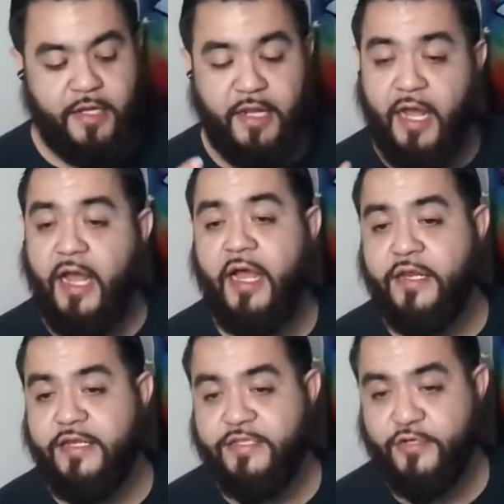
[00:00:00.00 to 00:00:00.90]

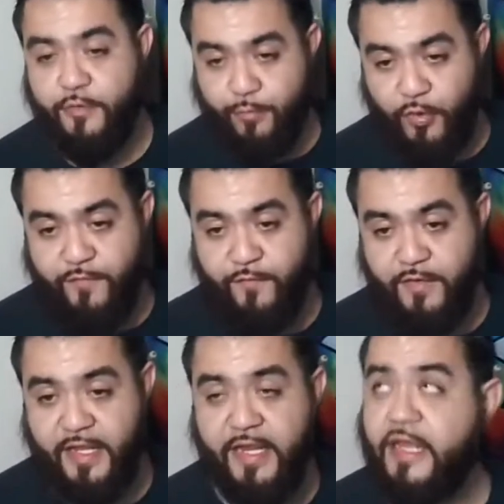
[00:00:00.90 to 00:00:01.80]
God is her
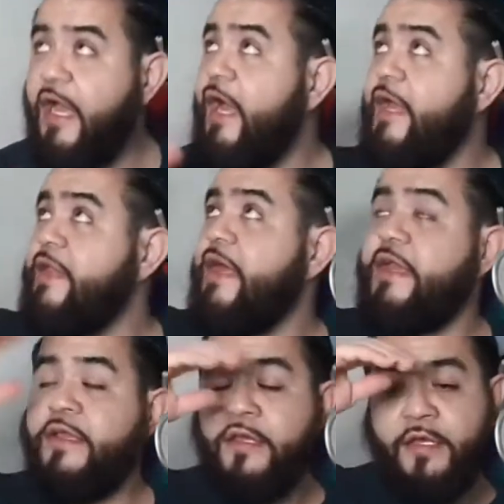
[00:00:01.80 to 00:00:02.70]
boyfriend, like God, like